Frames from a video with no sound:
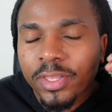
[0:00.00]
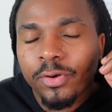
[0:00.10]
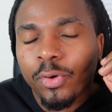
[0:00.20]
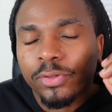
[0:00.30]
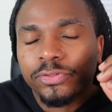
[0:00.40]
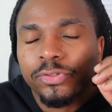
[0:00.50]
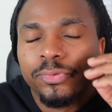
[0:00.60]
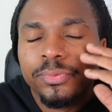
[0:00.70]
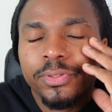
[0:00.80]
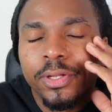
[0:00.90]
in order
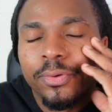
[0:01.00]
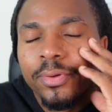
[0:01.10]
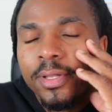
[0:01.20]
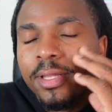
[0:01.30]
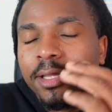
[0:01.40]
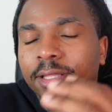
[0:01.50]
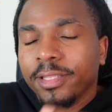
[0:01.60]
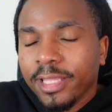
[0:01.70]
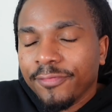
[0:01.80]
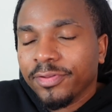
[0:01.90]
to, you know,
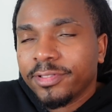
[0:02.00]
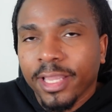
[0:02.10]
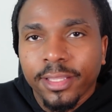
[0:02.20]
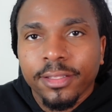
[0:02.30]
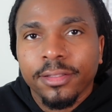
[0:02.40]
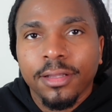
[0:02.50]
give and take.